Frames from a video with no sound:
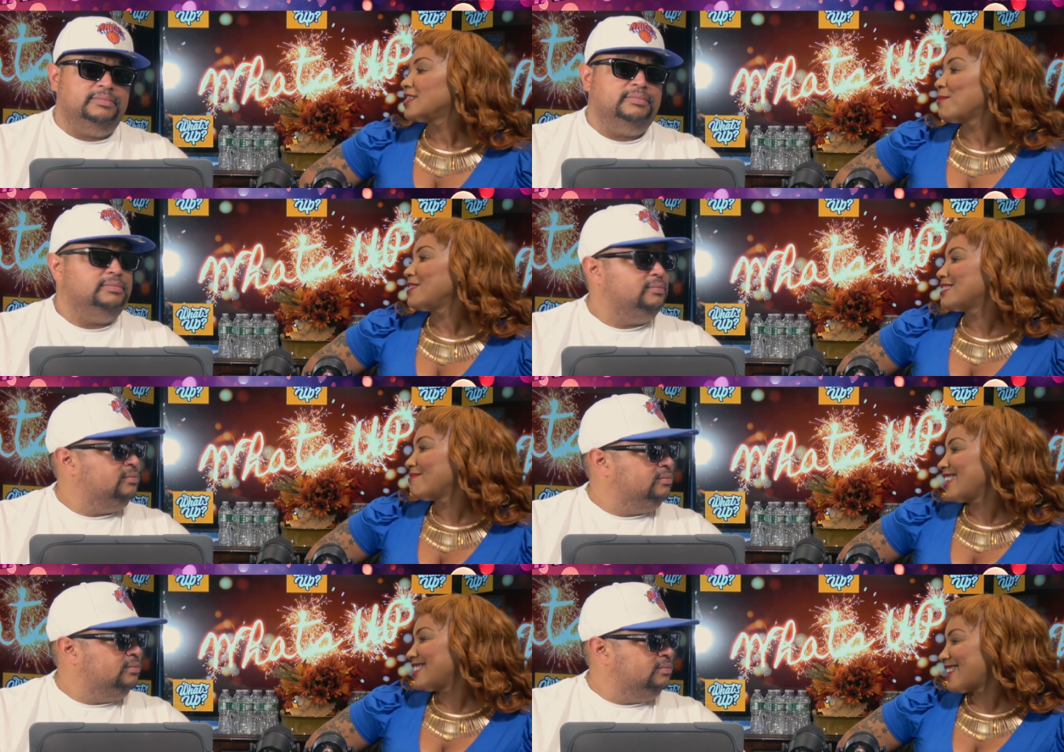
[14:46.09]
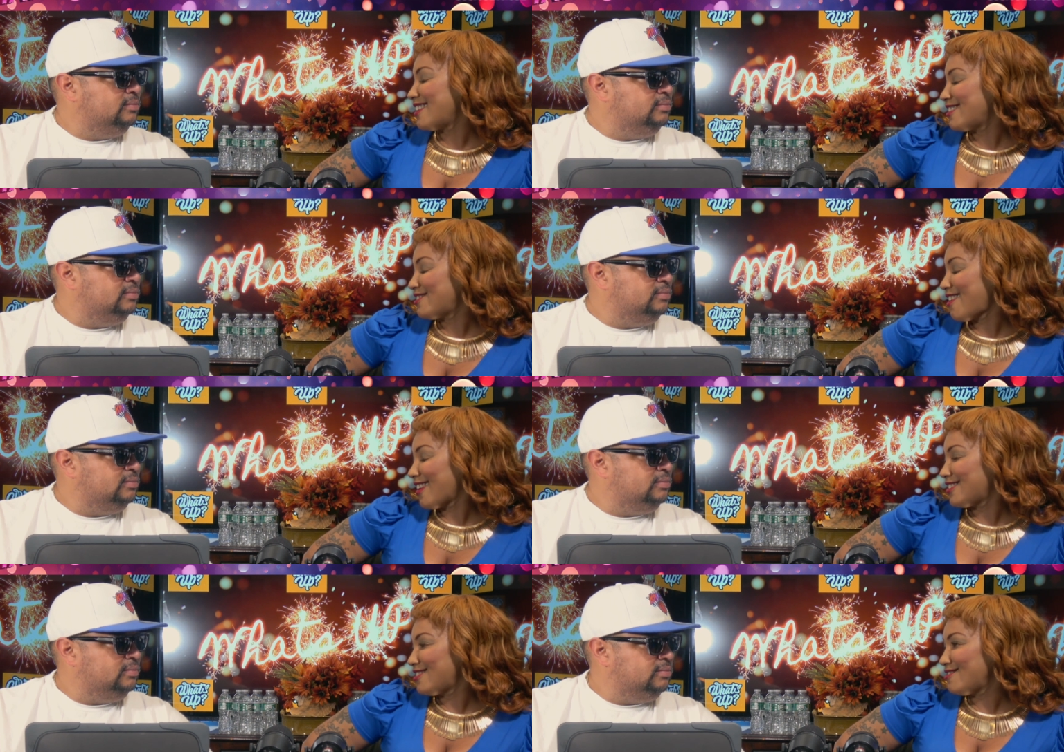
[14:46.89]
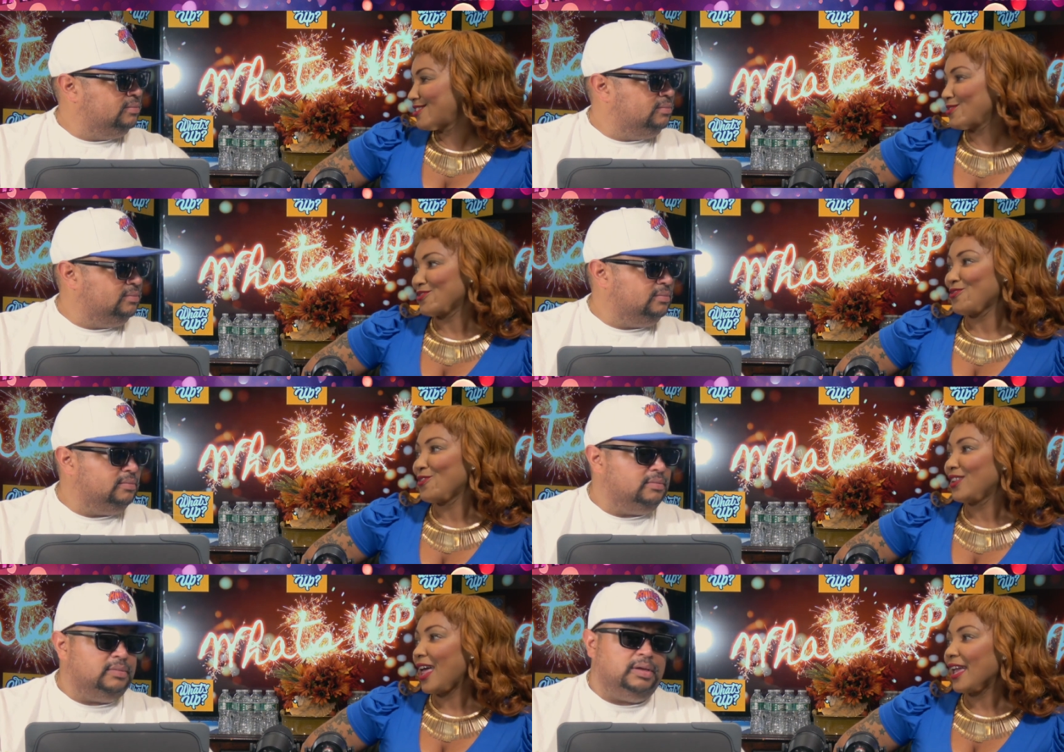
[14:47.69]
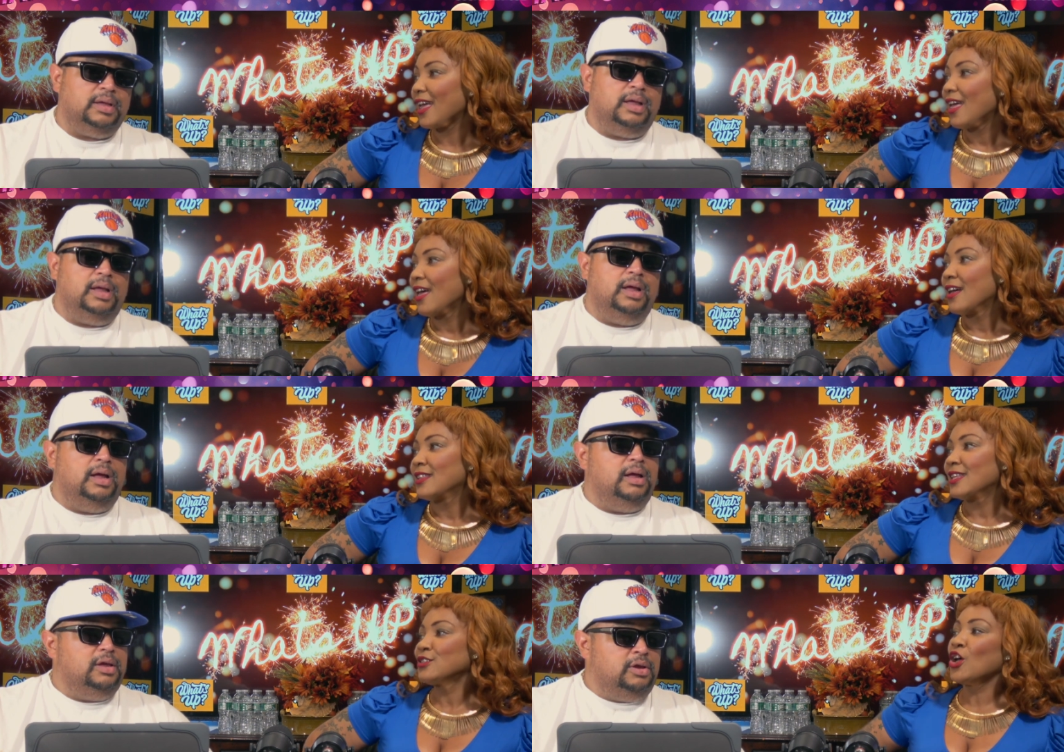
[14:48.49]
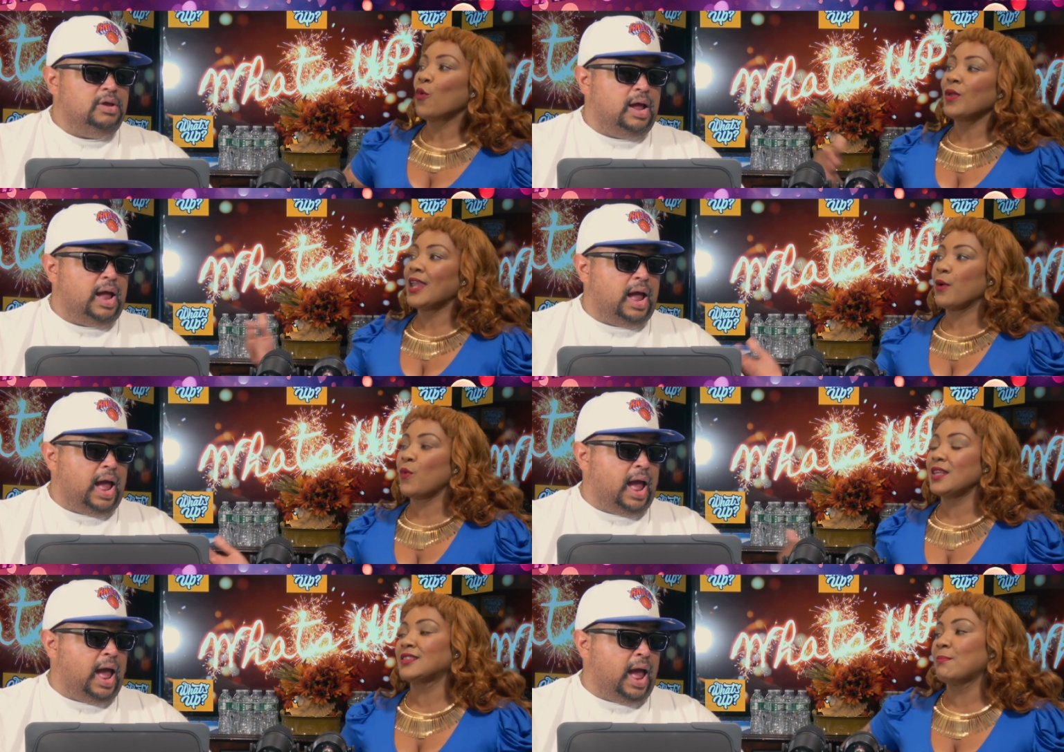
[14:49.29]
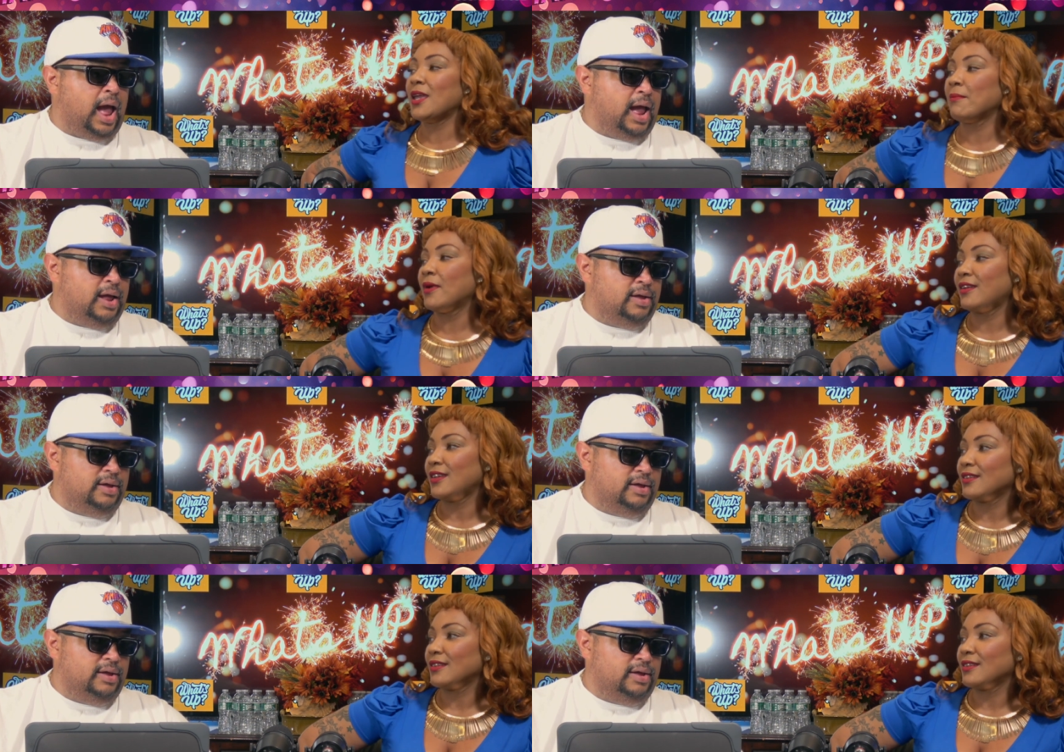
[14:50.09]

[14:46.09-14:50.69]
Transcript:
Speaker 1: Tell me some things that attract you, Shawn. Like, Let's start with like ways to make money.